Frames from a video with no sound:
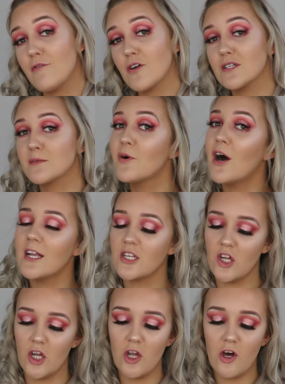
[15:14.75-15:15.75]
for your support and
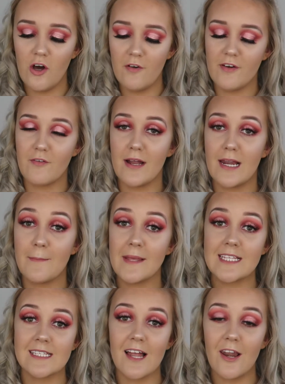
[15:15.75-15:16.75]
your love. It really
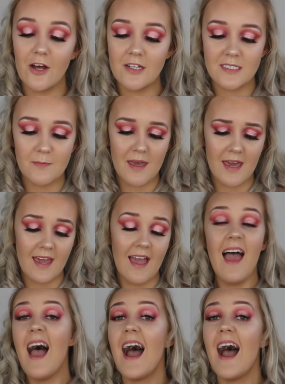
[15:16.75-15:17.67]
means a lot to me.